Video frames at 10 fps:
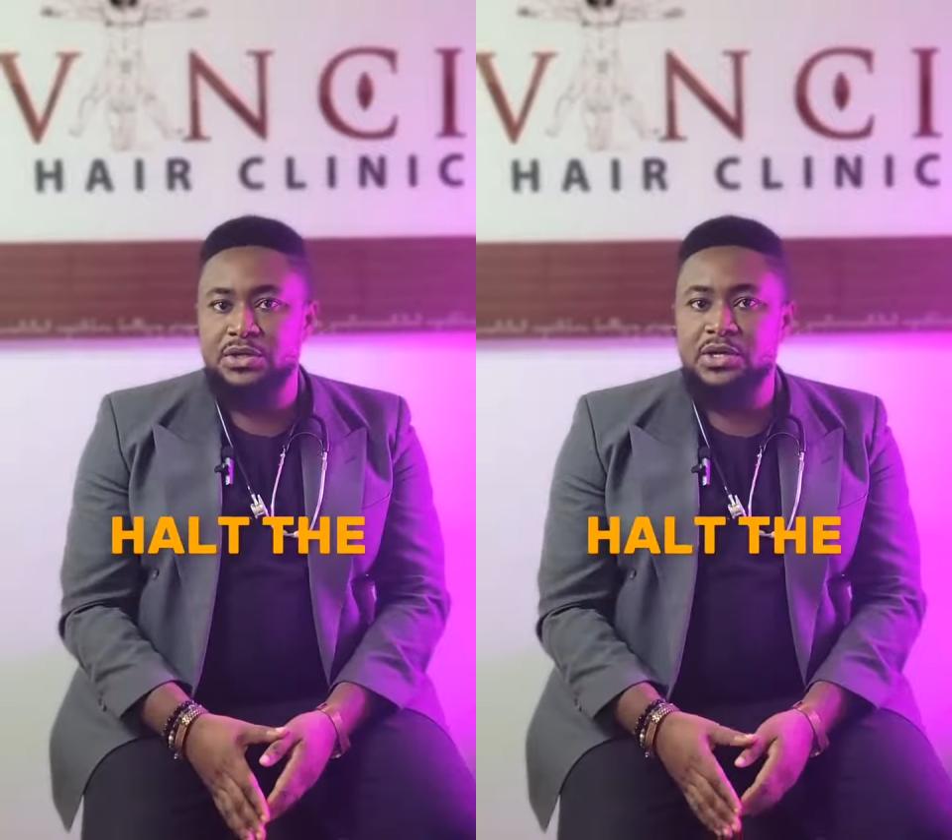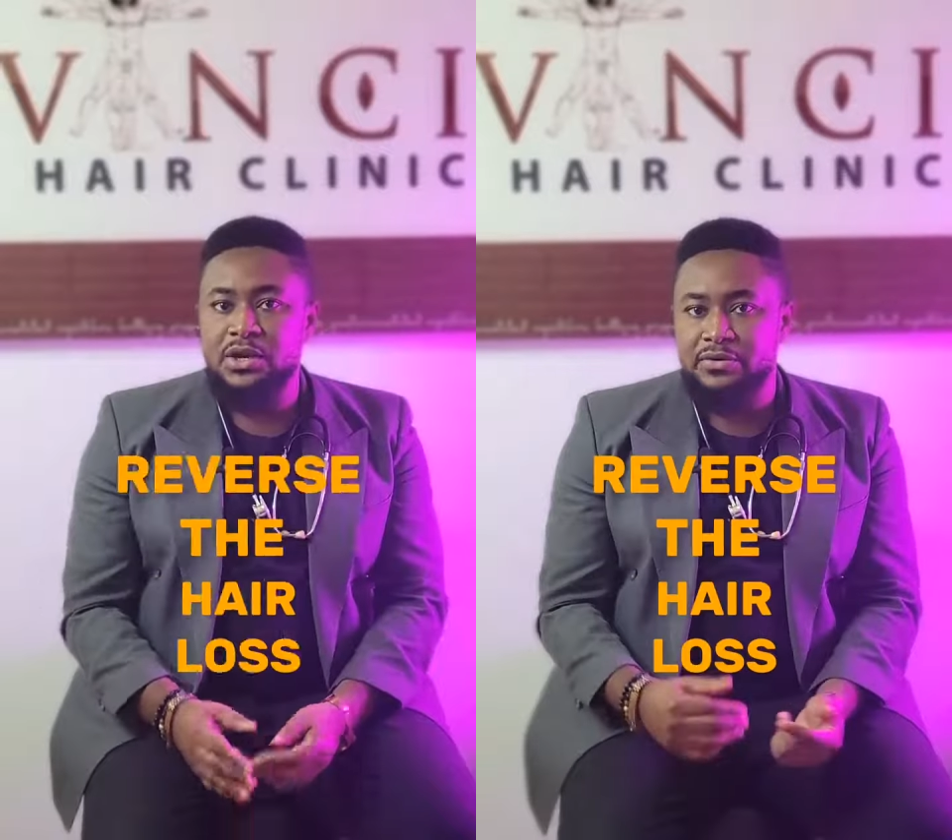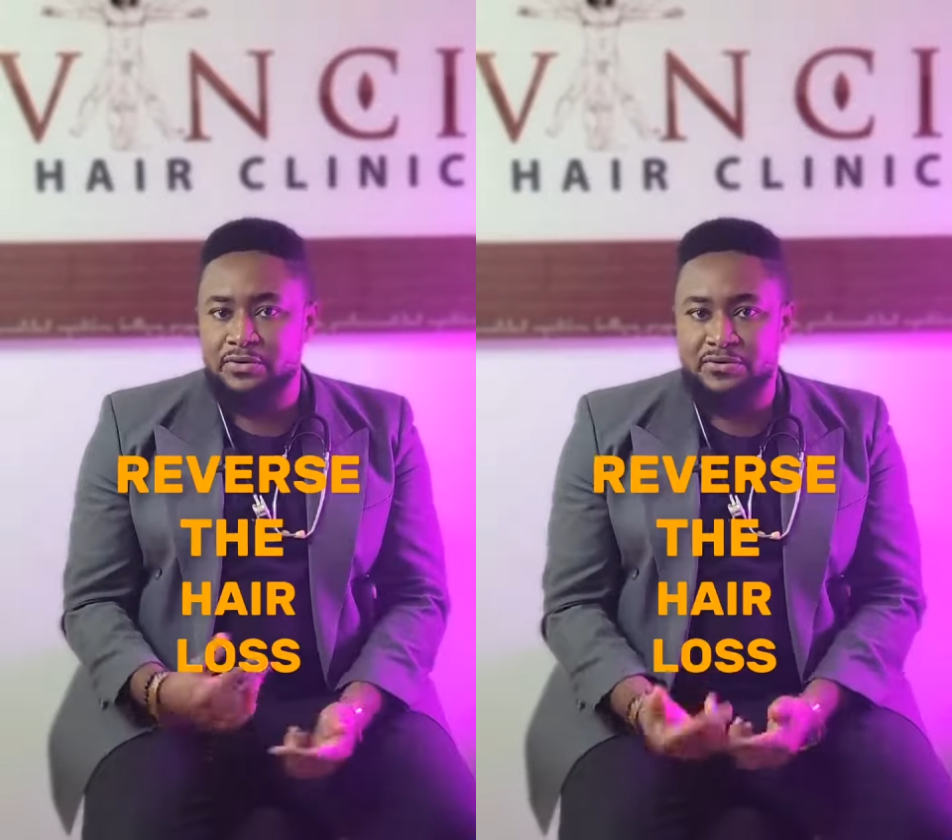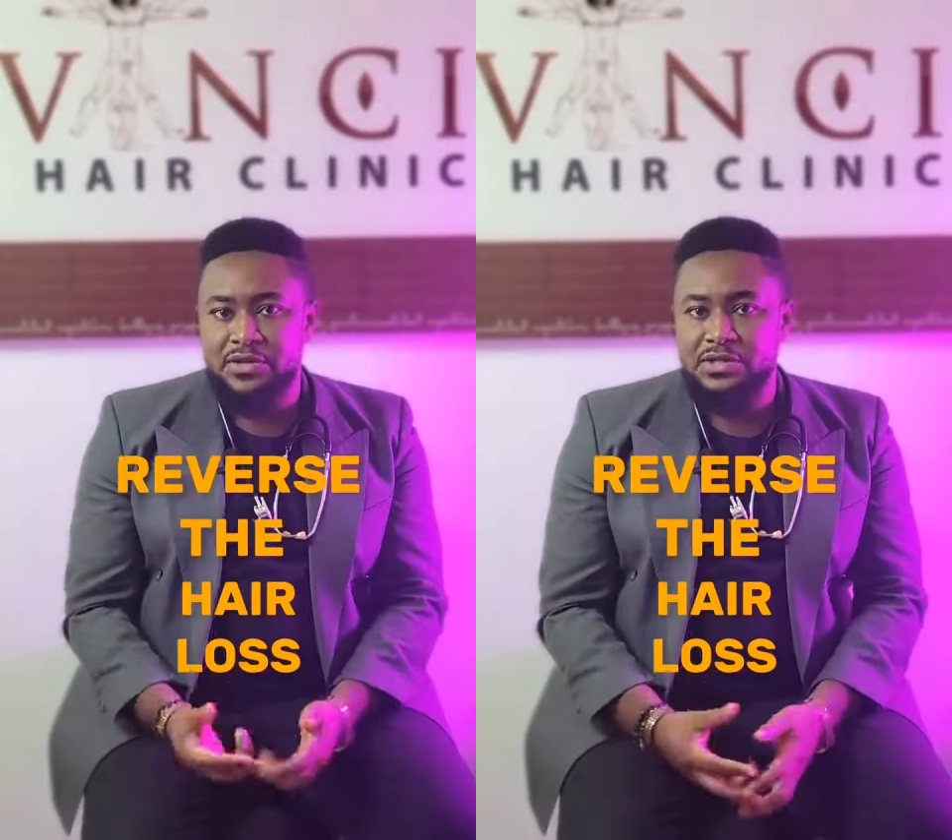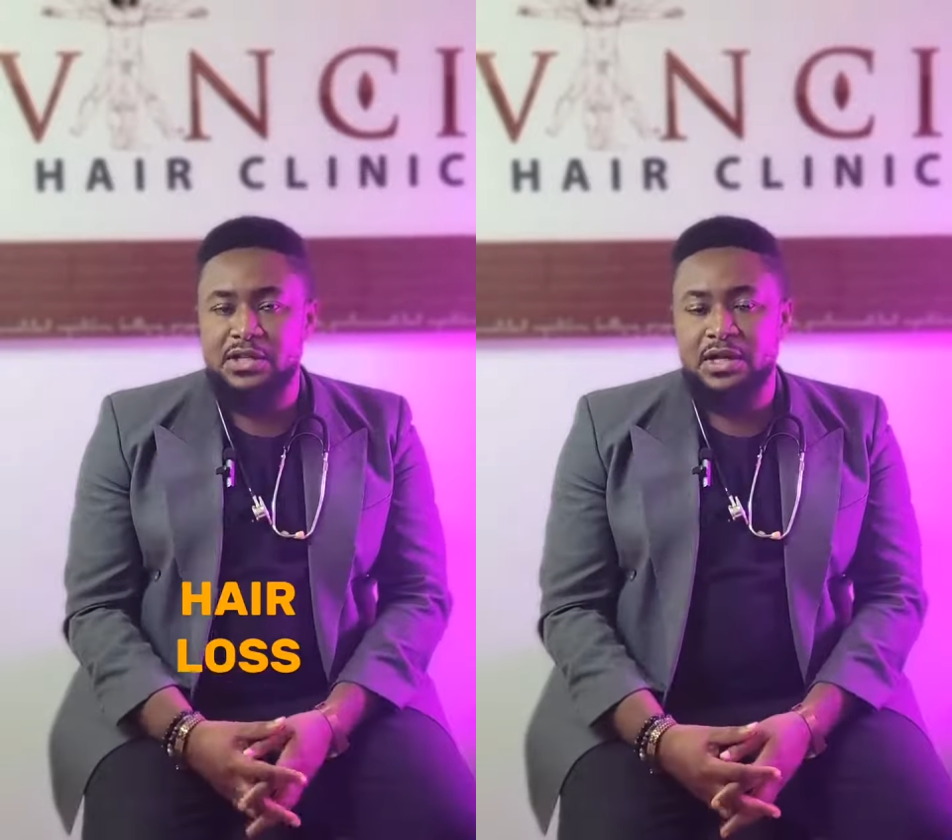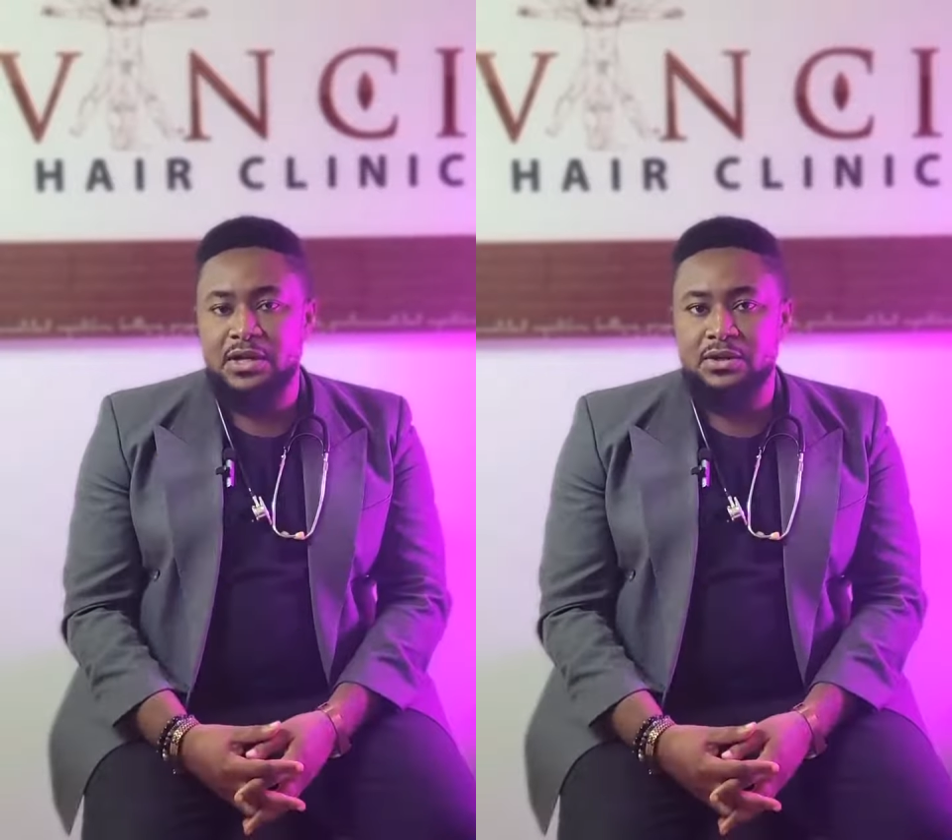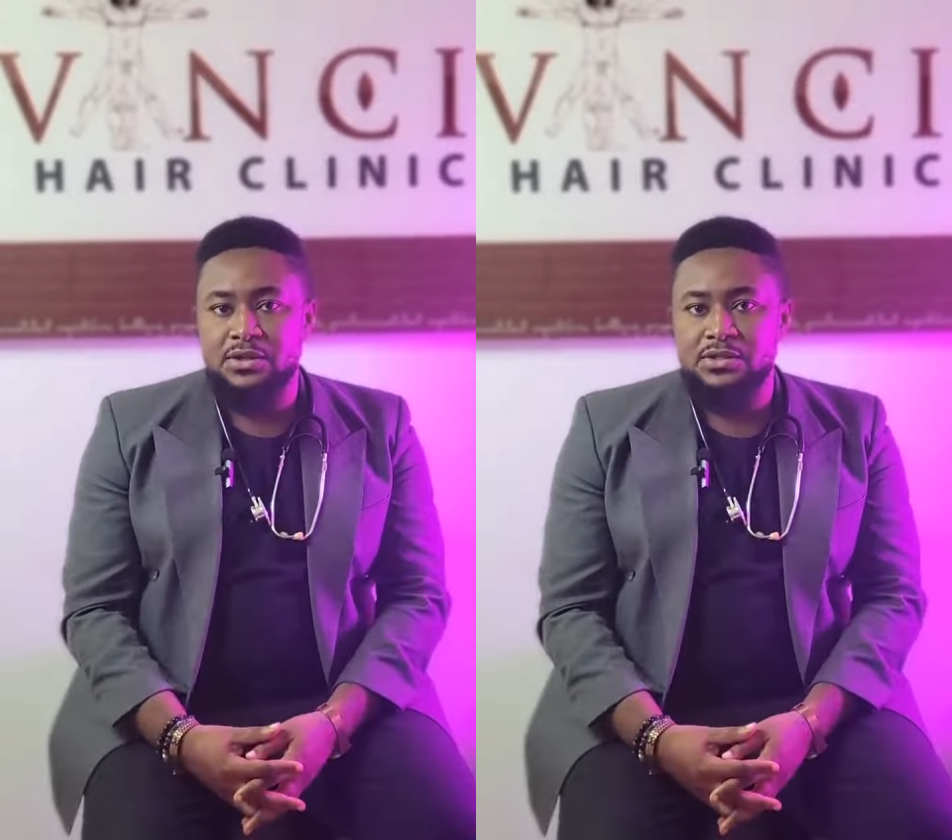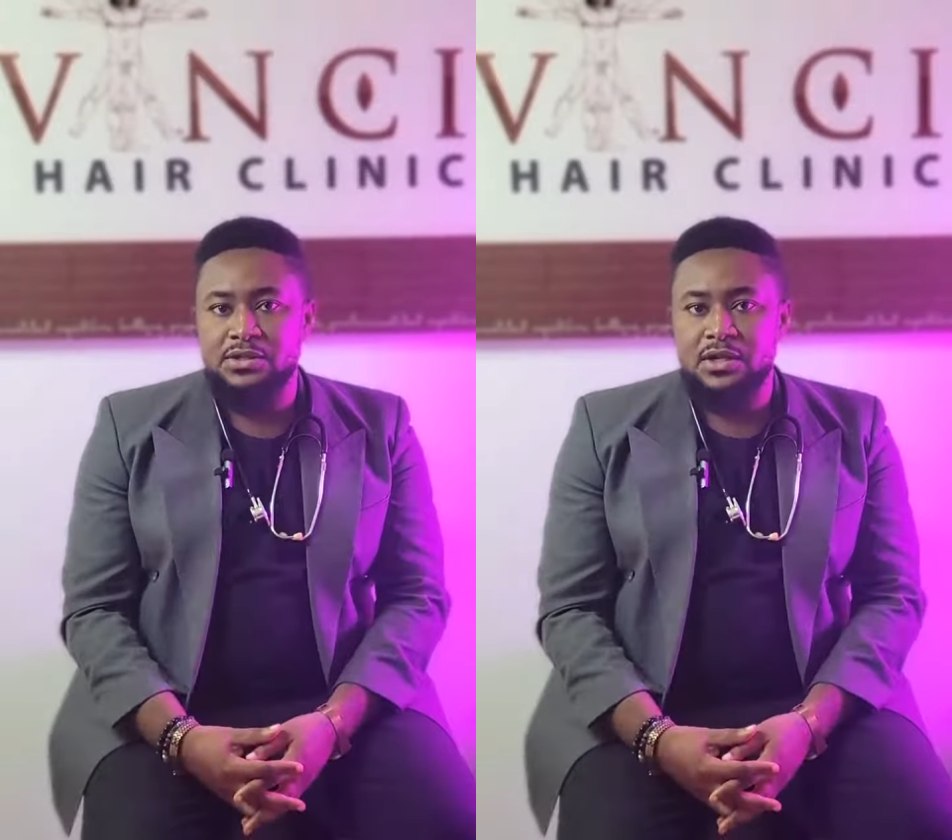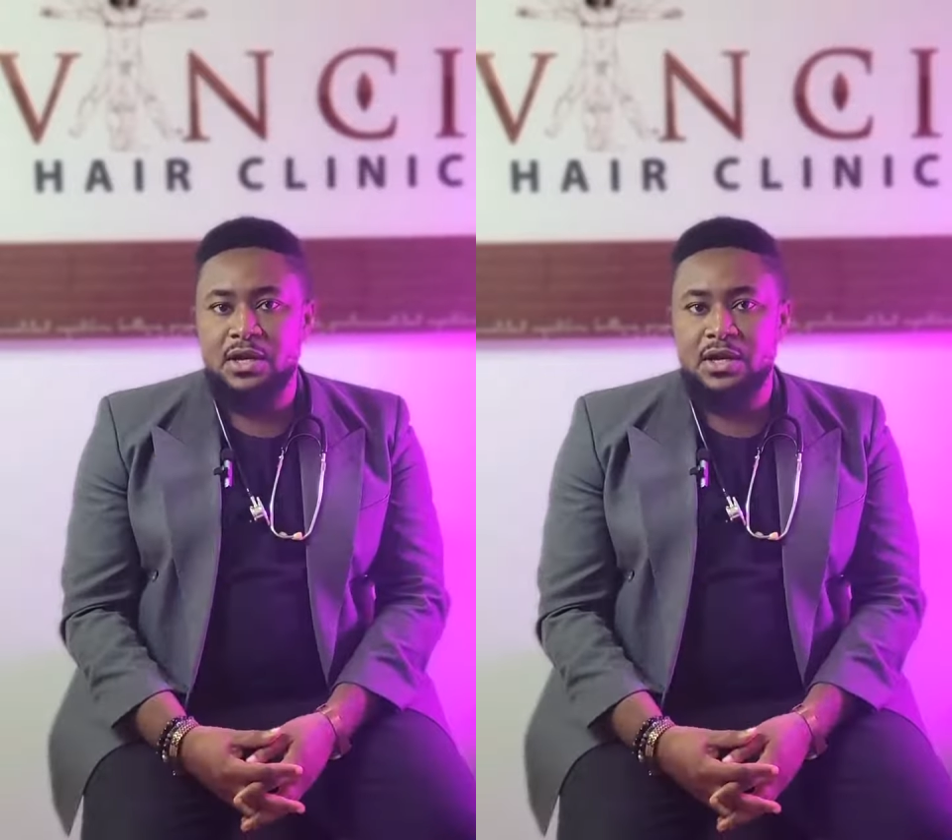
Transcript: and reverse the hair loss.